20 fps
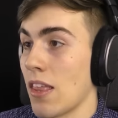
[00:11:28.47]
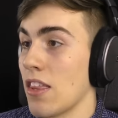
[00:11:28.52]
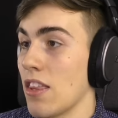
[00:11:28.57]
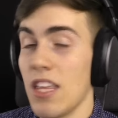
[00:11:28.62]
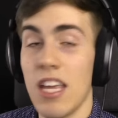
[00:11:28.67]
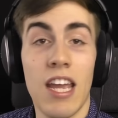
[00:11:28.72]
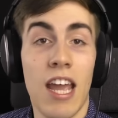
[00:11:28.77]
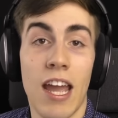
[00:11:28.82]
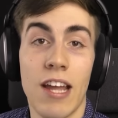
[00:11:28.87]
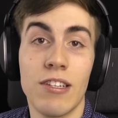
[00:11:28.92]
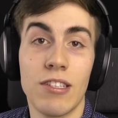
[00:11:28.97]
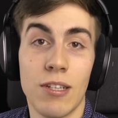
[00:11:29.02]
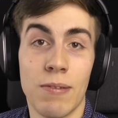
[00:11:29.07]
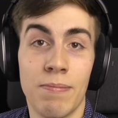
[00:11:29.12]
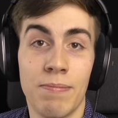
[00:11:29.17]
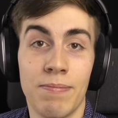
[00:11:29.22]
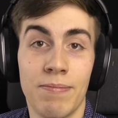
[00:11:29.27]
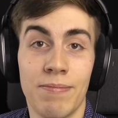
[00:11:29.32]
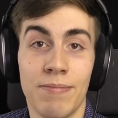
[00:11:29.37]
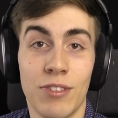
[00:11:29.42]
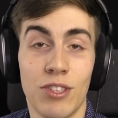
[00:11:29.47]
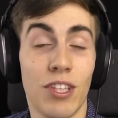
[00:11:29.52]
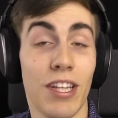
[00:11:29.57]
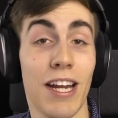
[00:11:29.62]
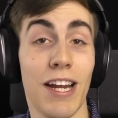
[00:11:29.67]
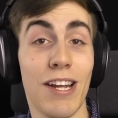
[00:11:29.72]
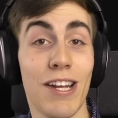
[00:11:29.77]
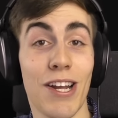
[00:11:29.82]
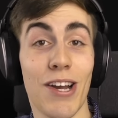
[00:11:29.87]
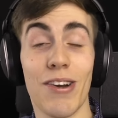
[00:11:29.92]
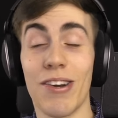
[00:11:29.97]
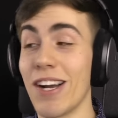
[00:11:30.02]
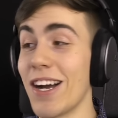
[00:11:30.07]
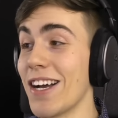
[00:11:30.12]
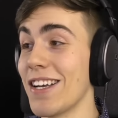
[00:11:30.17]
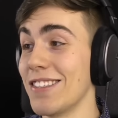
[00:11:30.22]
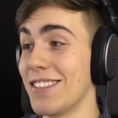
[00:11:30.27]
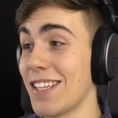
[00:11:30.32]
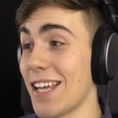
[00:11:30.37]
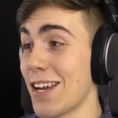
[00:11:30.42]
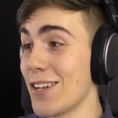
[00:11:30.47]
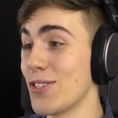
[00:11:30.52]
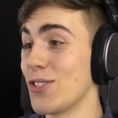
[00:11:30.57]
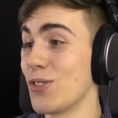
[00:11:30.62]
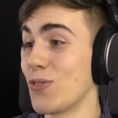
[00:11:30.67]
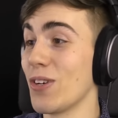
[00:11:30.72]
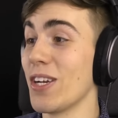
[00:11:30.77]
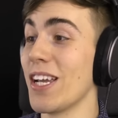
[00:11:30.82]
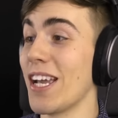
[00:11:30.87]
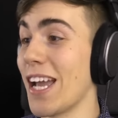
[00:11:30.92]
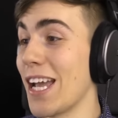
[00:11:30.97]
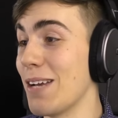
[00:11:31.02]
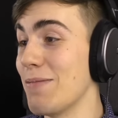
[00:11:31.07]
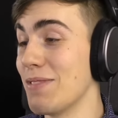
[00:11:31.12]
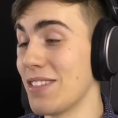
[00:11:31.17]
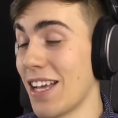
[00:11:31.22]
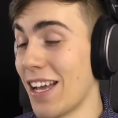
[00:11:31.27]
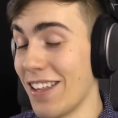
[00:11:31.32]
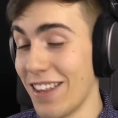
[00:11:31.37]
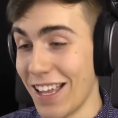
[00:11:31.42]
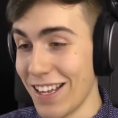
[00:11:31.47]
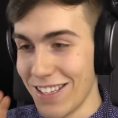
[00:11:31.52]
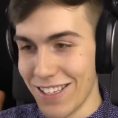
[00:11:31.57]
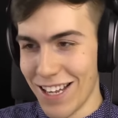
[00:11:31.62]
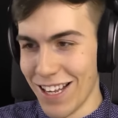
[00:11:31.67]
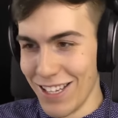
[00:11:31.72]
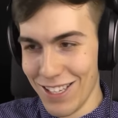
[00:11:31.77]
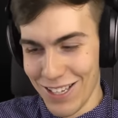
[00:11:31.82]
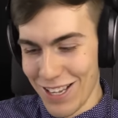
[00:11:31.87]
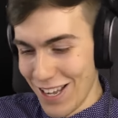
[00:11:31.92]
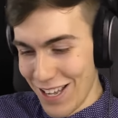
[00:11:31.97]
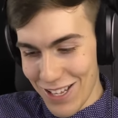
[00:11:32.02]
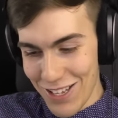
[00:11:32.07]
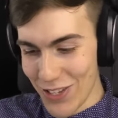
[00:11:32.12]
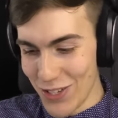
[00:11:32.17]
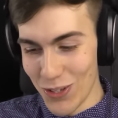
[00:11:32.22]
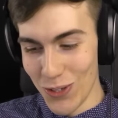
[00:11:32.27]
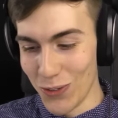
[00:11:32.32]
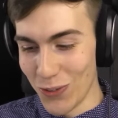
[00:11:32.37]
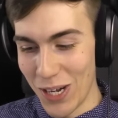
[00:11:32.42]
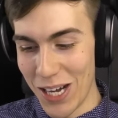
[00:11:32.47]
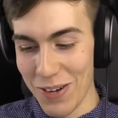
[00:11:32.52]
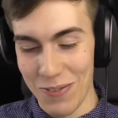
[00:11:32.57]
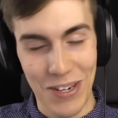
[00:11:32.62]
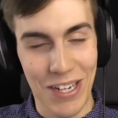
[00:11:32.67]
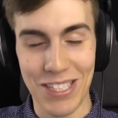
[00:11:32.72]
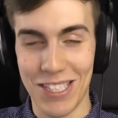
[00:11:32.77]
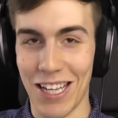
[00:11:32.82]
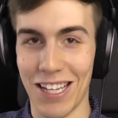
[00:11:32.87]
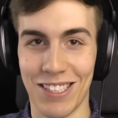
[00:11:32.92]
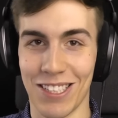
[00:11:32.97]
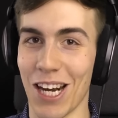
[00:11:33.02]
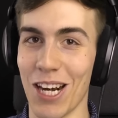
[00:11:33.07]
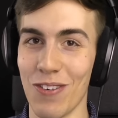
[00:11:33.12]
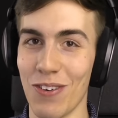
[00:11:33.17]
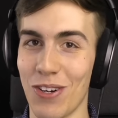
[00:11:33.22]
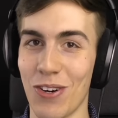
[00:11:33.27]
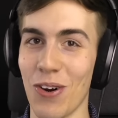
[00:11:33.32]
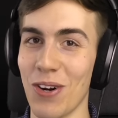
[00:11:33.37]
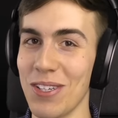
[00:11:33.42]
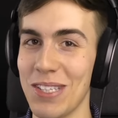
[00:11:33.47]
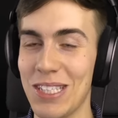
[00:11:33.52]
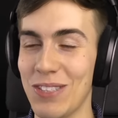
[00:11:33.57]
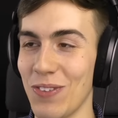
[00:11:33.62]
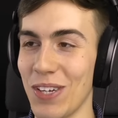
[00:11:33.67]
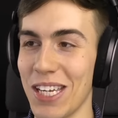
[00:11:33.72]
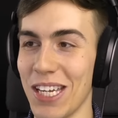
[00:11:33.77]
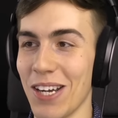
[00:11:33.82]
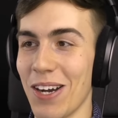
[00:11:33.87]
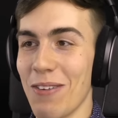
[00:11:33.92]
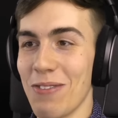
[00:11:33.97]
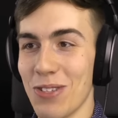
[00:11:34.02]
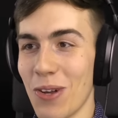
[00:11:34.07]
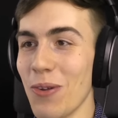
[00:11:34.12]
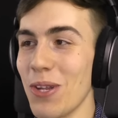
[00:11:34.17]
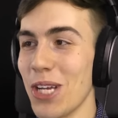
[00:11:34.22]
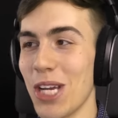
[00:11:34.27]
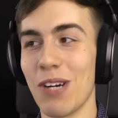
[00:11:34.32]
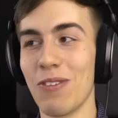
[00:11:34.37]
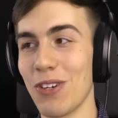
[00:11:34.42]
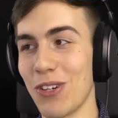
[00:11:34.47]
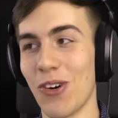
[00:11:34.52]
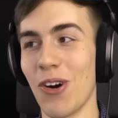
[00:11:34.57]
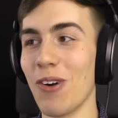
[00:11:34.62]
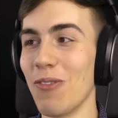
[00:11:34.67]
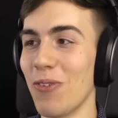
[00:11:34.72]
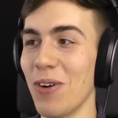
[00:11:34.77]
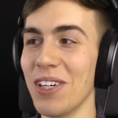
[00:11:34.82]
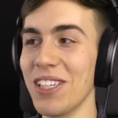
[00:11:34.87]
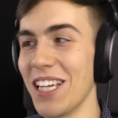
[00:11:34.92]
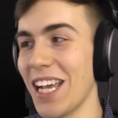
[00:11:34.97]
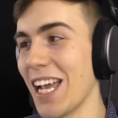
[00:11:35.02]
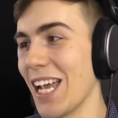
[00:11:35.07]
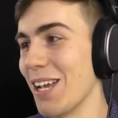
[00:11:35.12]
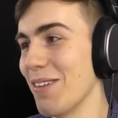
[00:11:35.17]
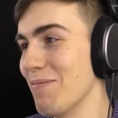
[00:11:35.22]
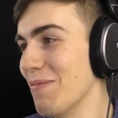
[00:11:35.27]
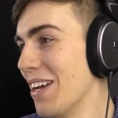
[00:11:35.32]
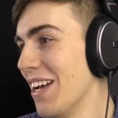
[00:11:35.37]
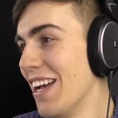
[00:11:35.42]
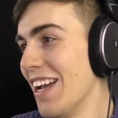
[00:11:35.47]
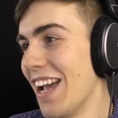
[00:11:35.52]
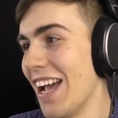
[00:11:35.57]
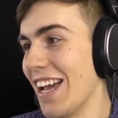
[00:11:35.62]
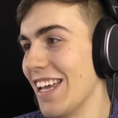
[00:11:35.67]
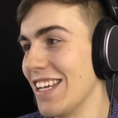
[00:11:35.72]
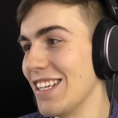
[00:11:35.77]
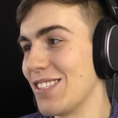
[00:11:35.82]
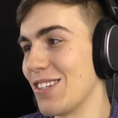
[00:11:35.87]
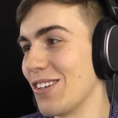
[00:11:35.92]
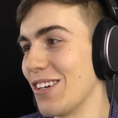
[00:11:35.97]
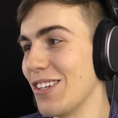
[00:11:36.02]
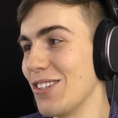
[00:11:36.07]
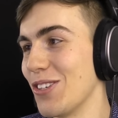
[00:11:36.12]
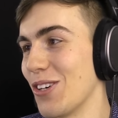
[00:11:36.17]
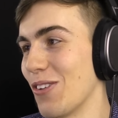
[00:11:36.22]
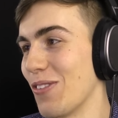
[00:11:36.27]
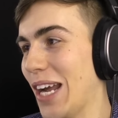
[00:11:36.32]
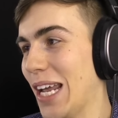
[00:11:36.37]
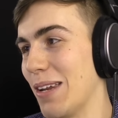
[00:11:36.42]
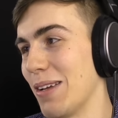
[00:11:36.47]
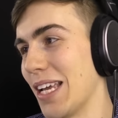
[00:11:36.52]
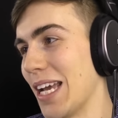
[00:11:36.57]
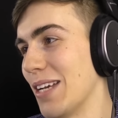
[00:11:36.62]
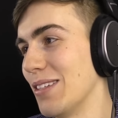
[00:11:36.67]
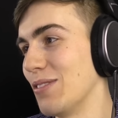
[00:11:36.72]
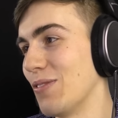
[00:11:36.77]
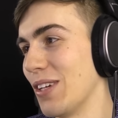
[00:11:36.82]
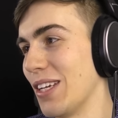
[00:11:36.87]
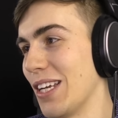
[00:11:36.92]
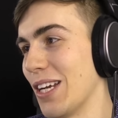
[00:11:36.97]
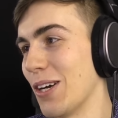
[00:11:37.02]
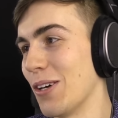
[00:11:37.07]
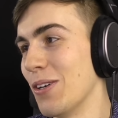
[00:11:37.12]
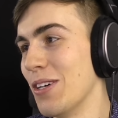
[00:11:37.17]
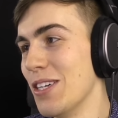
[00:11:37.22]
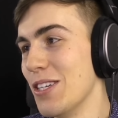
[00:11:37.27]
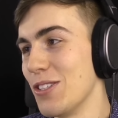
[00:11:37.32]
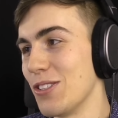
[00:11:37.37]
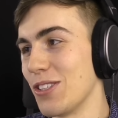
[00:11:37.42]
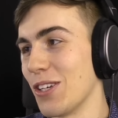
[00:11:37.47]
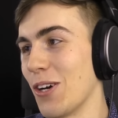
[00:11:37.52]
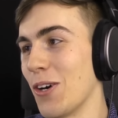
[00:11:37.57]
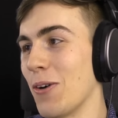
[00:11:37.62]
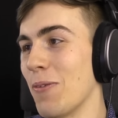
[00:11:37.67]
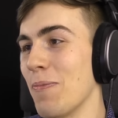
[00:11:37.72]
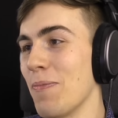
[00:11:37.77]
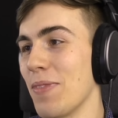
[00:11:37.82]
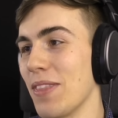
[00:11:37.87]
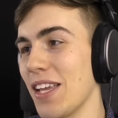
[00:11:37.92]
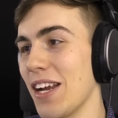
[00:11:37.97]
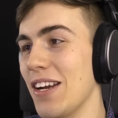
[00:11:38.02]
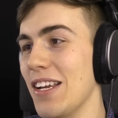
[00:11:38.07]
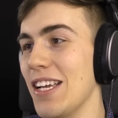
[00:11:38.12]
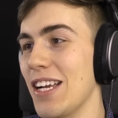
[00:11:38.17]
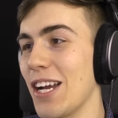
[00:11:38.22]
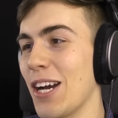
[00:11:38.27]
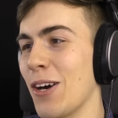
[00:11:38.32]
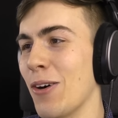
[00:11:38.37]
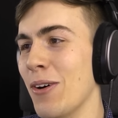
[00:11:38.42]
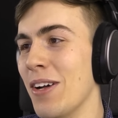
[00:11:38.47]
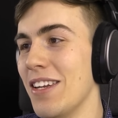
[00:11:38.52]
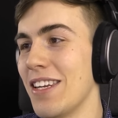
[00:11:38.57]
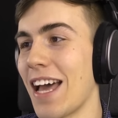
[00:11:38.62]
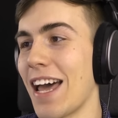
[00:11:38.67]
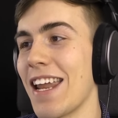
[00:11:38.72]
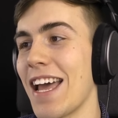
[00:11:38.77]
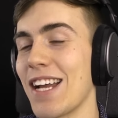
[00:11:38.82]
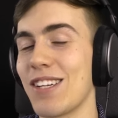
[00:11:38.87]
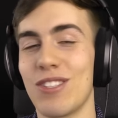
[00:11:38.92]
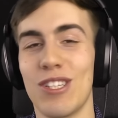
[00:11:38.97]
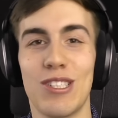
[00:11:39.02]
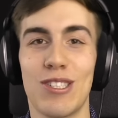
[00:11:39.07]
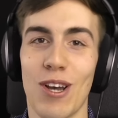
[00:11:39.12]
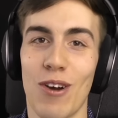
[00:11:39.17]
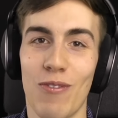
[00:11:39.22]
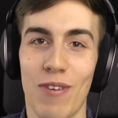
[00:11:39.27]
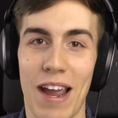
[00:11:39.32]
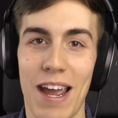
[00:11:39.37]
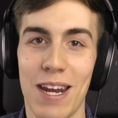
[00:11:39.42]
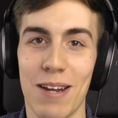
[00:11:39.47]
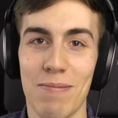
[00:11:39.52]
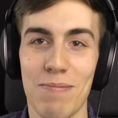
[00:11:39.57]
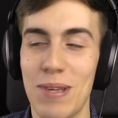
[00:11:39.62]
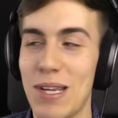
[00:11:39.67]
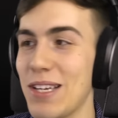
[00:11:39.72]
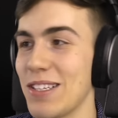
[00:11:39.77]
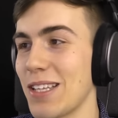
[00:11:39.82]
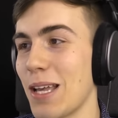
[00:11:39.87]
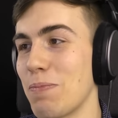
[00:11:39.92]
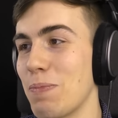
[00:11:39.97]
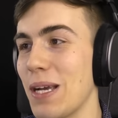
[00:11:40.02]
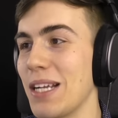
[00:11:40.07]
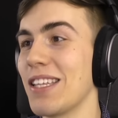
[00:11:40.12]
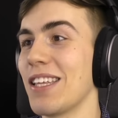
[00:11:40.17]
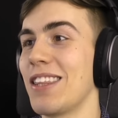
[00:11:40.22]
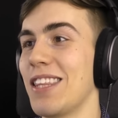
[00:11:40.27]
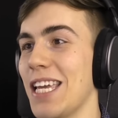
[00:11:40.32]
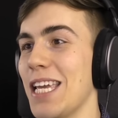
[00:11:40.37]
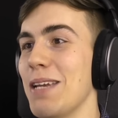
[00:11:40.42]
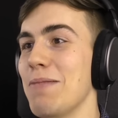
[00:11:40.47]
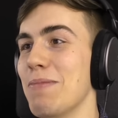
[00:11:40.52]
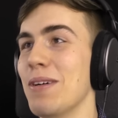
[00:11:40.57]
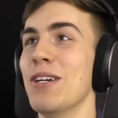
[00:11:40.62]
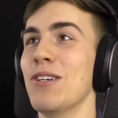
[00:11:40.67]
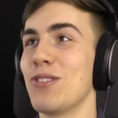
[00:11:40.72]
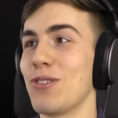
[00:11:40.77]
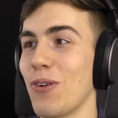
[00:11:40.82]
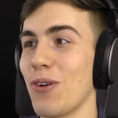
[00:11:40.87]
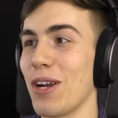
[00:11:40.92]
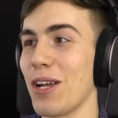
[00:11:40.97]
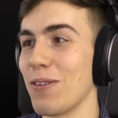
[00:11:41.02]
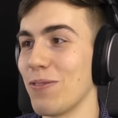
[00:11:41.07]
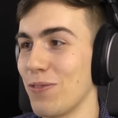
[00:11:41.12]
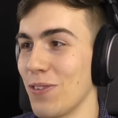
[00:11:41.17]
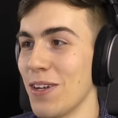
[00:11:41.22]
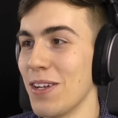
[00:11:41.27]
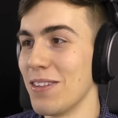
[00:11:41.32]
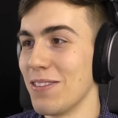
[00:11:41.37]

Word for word: The end. So there you go, guys. That is three games. I like this was weird because I started recording this video. I was only gonna record one game, and it turned into a random games video. So there you go. Not actually so random because I picked a theme, sort of.